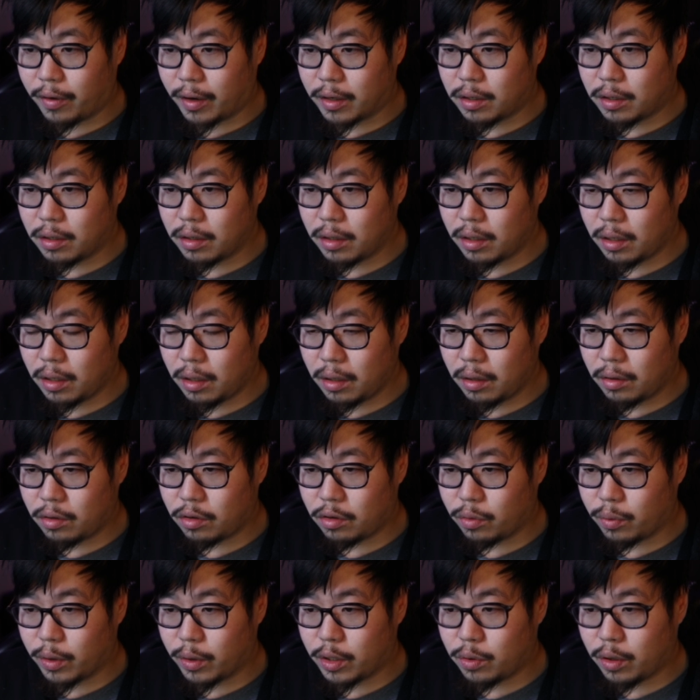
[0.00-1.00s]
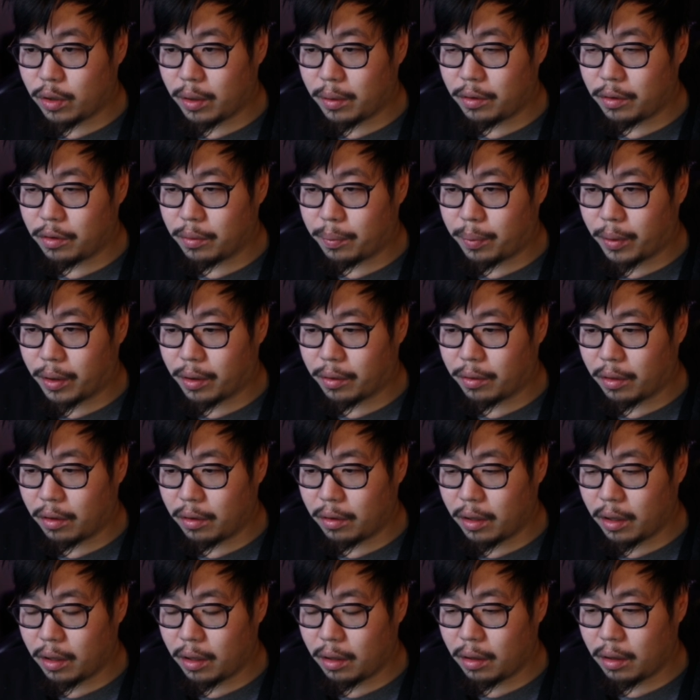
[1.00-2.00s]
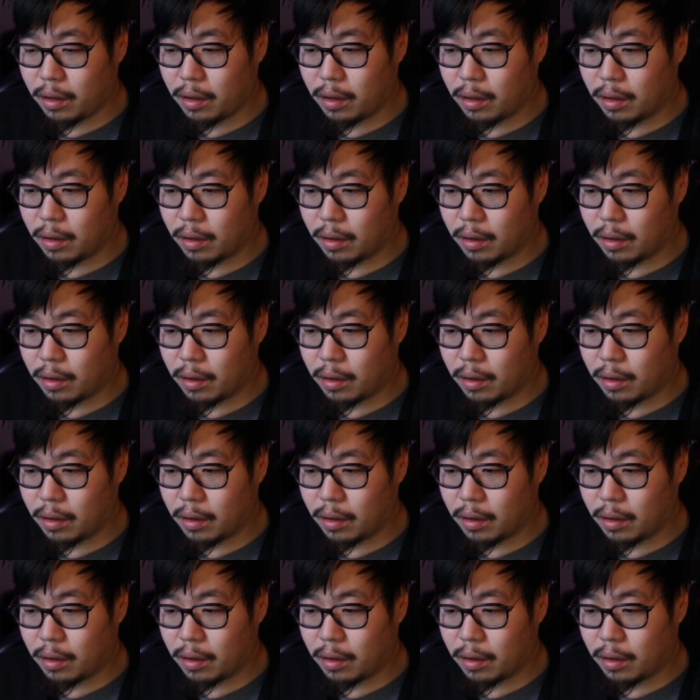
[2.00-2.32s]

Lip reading: eventually? Do you retreat? You bring your Lilligant?